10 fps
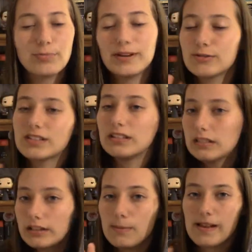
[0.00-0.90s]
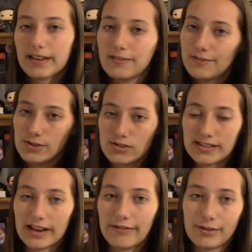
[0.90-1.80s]
but it was a little bit
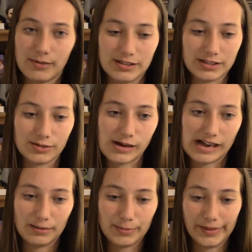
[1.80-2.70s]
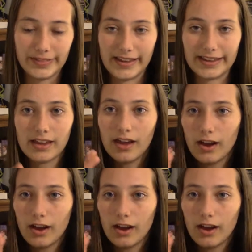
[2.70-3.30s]
confusing every once in a while being like,